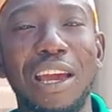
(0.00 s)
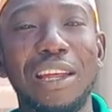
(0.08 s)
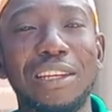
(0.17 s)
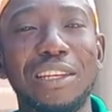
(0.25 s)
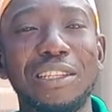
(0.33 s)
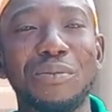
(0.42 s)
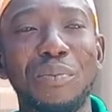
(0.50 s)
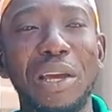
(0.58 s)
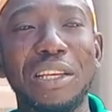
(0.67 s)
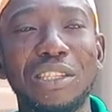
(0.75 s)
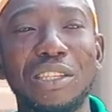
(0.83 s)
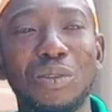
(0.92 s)
and his
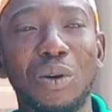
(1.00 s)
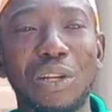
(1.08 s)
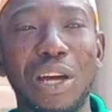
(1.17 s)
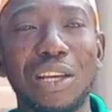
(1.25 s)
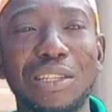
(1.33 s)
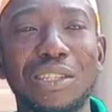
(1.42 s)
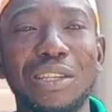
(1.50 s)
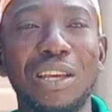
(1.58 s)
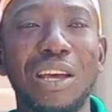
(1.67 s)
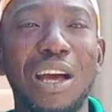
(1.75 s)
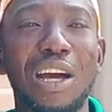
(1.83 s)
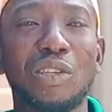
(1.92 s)
mercies on us,
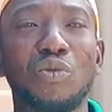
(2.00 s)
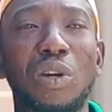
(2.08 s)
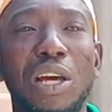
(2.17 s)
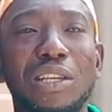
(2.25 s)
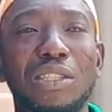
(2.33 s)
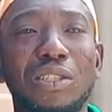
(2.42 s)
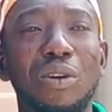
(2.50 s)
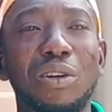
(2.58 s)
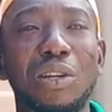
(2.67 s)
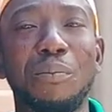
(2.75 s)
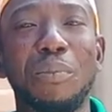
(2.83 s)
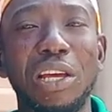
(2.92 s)
as well as, you know,
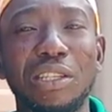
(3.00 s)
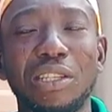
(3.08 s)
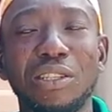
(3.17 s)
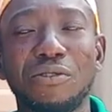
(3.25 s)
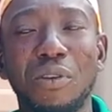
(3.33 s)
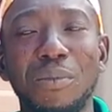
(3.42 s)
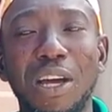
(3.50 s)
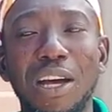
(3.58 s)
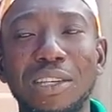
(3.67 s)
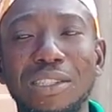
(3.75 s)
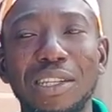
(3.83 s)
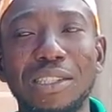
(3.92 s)
the blessings from the
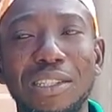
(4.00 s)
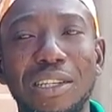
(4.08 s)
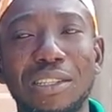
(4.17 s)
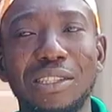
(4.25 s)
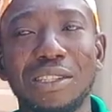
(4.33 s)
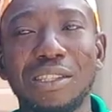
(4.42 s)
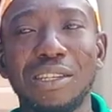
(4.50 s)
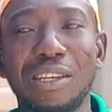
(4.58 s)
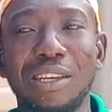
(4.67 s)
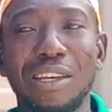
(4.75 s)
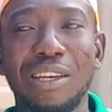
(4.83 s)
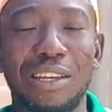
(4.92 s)
ancestors.
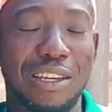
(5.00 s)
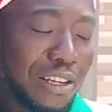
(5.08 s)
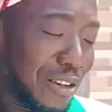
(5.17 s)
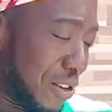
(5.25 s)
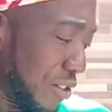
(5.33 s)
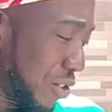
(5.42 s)
You know,